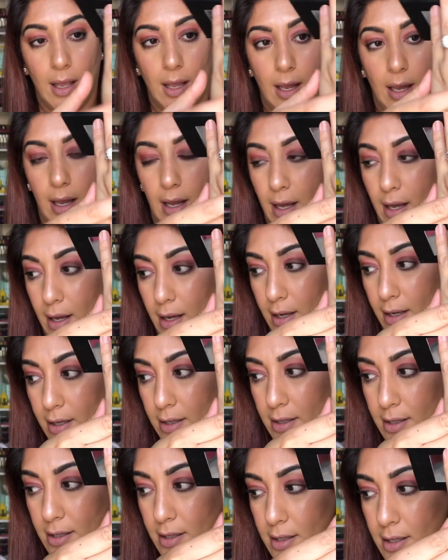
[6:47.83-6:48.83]

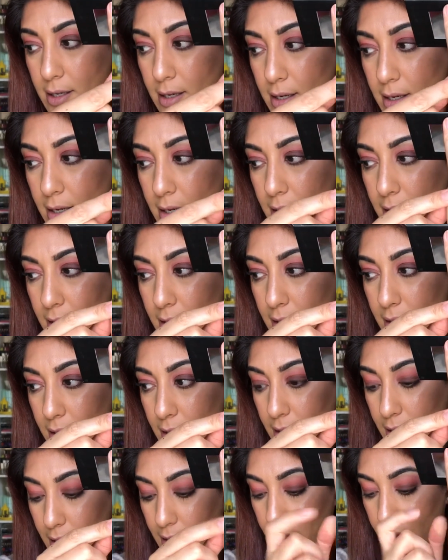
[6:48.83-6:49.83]
And
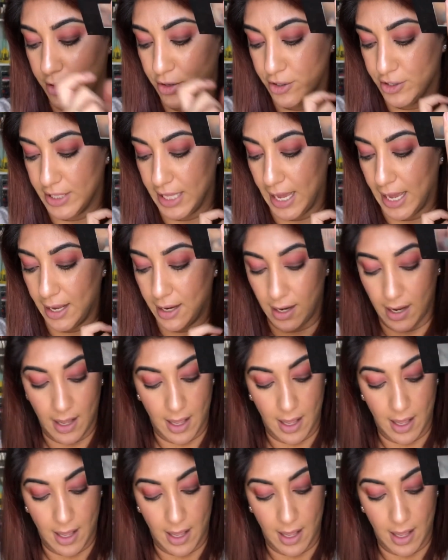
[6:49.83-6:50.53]
there's that.